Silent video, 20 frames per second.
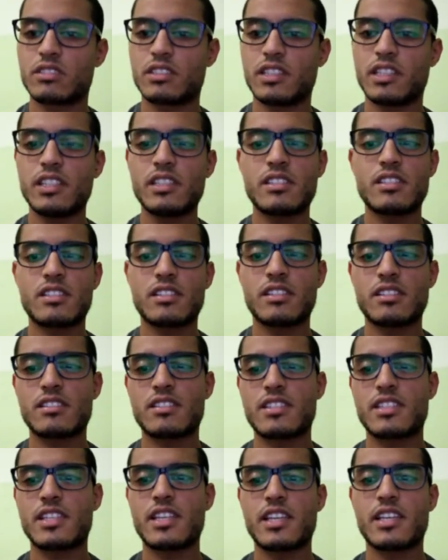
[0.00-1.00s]
let's
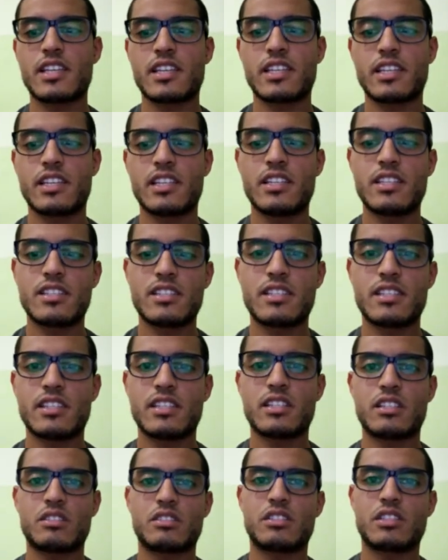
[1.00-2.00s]
not say
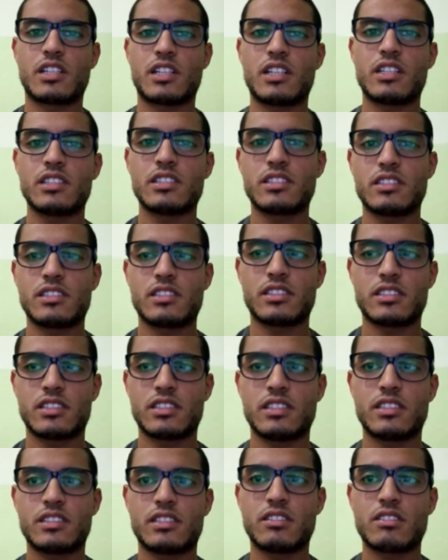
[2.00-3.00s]
easier or harder than
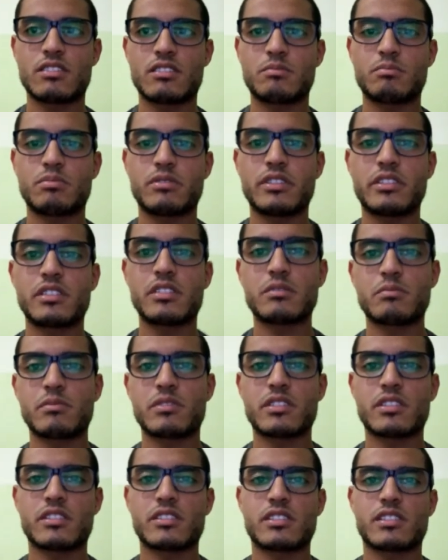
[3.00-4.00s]
any other part,
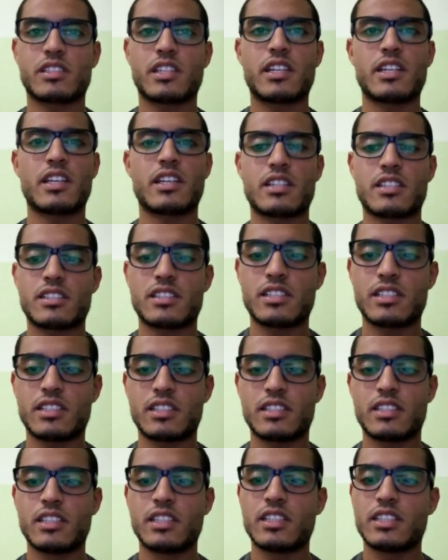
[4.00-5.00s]
because I
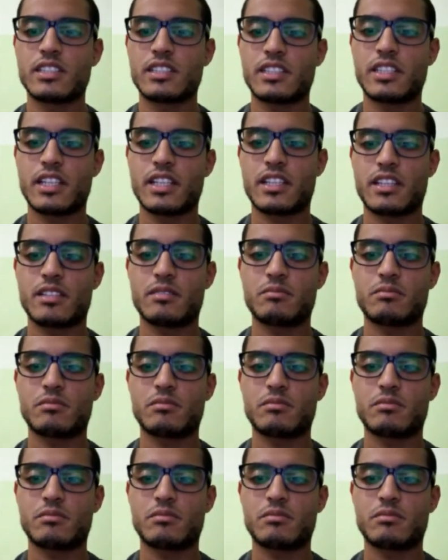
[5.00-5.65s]
actually take